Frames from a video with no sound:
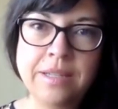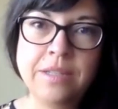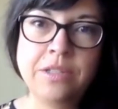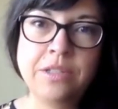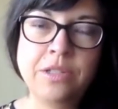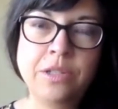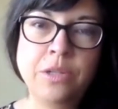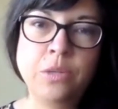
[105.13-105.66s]

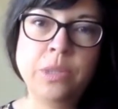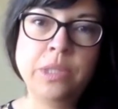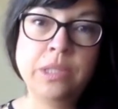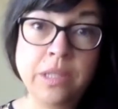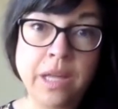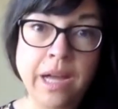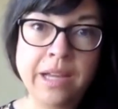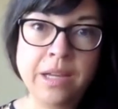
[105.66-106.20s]
to
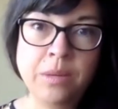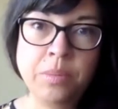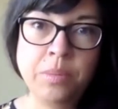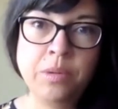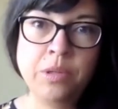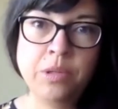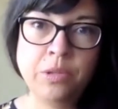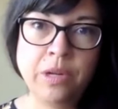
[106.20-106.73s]

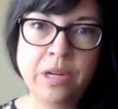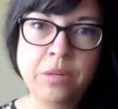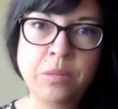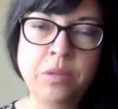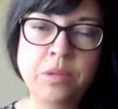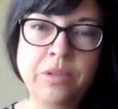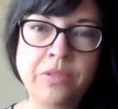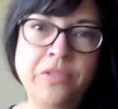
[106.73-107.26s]
reliable and
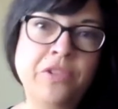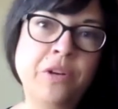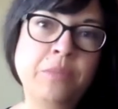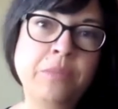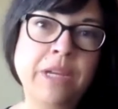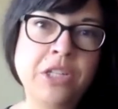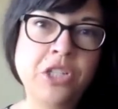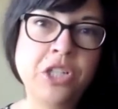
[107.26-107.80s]
credible
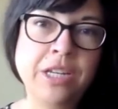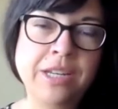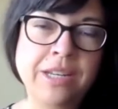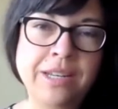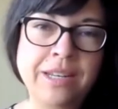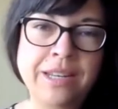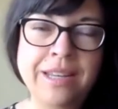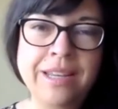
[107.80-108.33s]
information